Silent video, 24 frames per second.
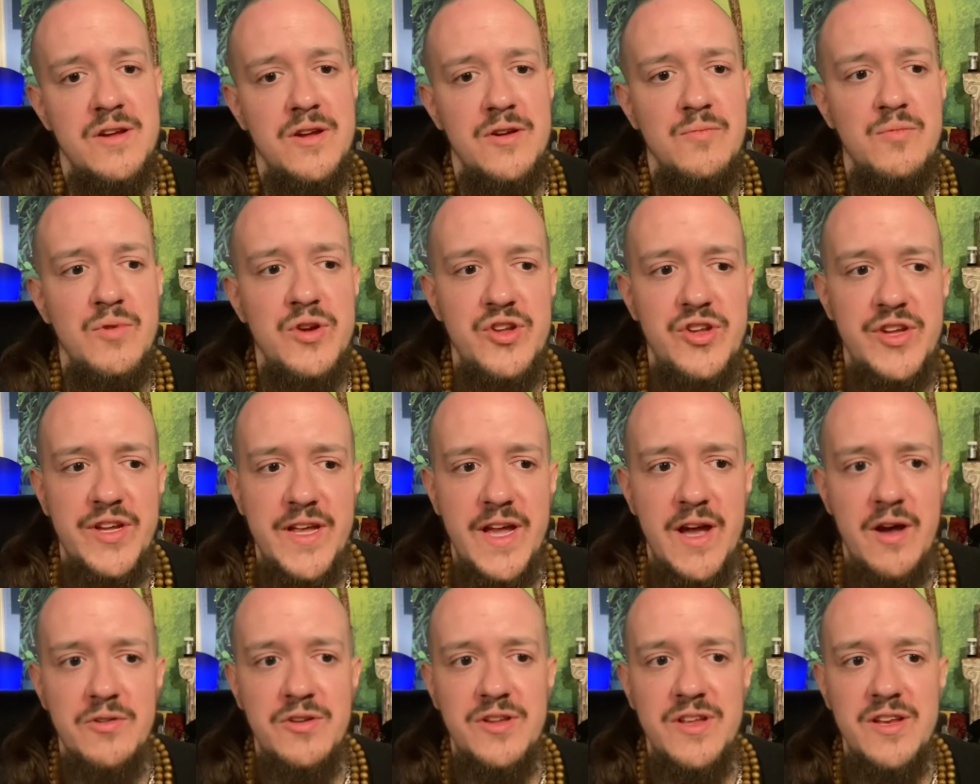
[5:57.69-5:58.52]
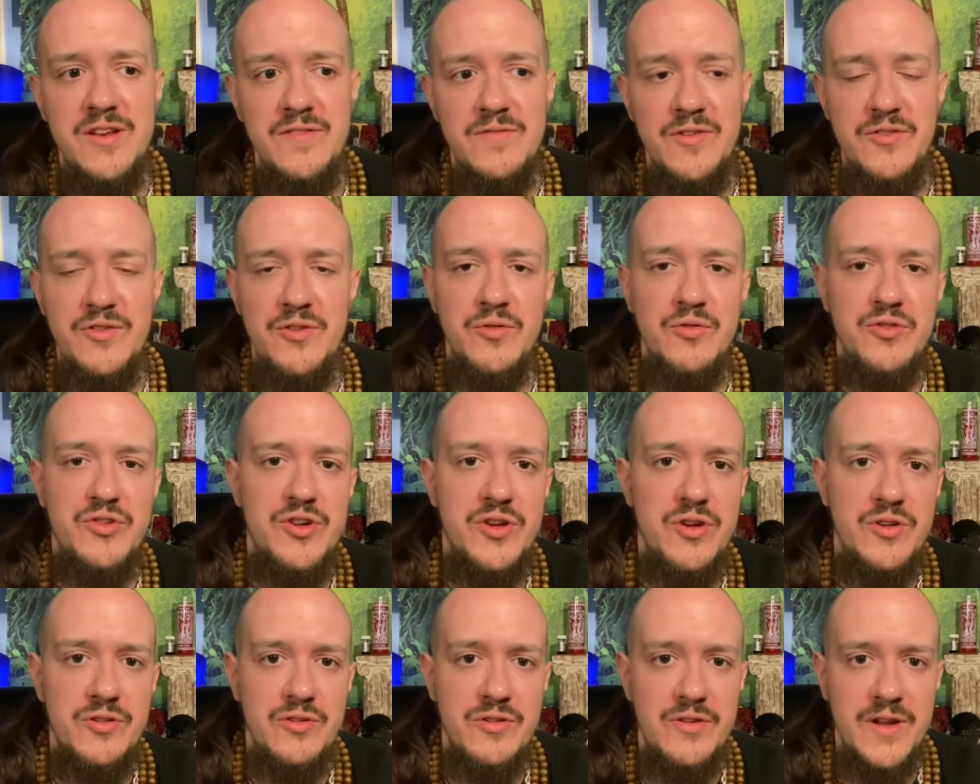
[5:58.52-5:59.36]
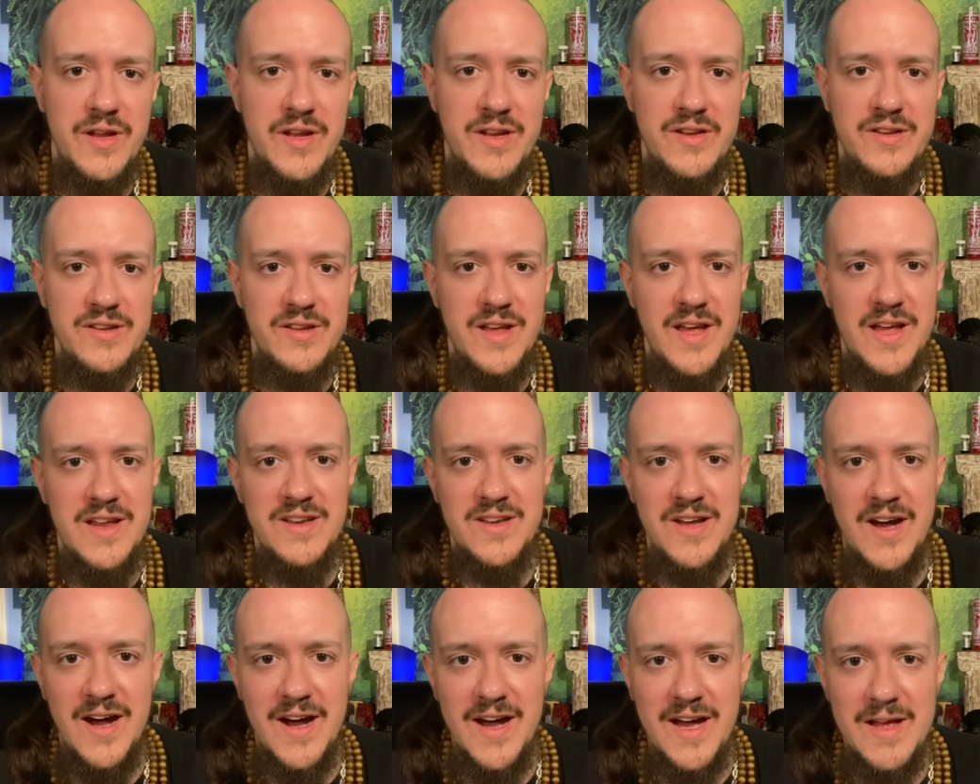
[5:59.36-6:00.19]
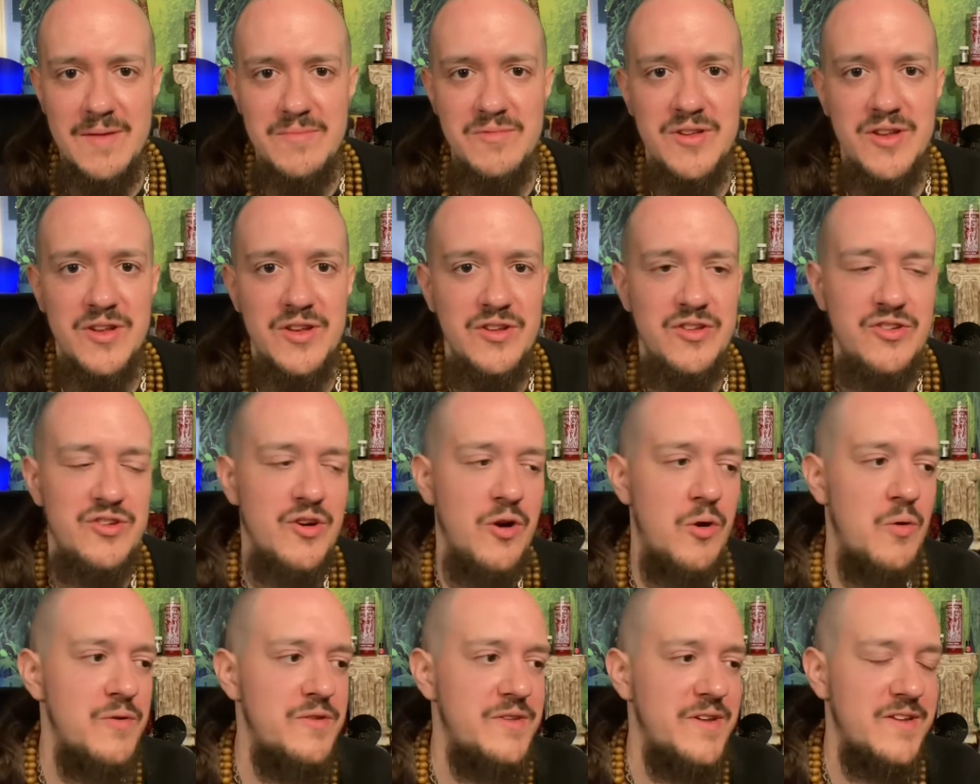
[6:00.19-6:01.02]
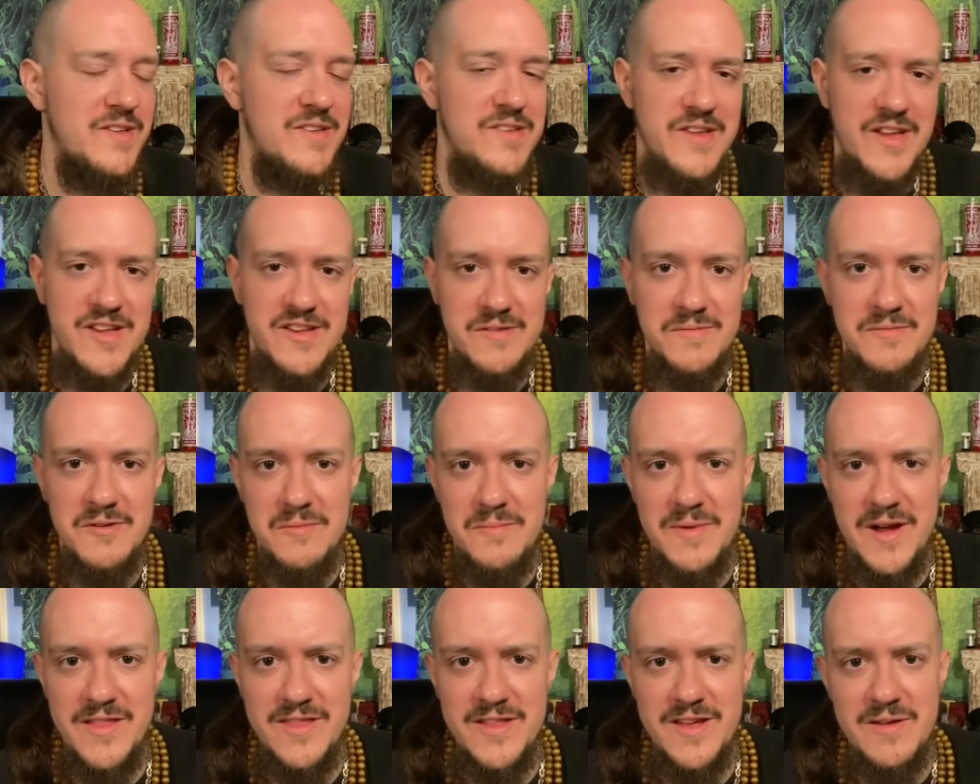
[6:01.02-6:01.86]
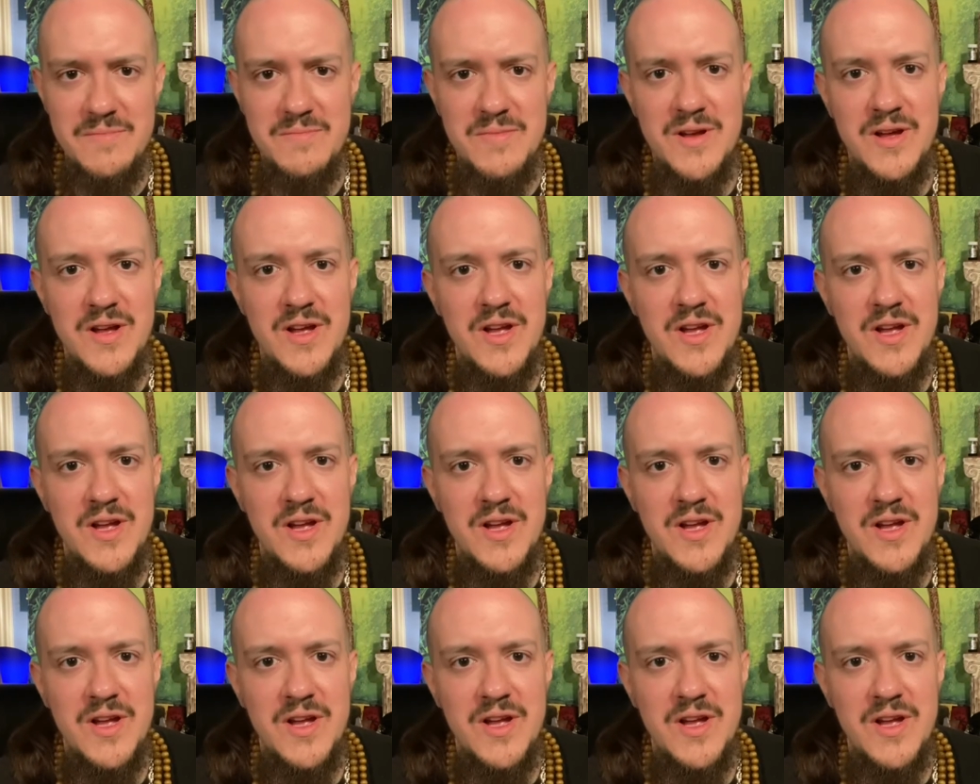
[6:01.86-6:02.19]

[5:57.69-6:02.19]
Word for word: reaching out to individual children at, at times and always accessible by them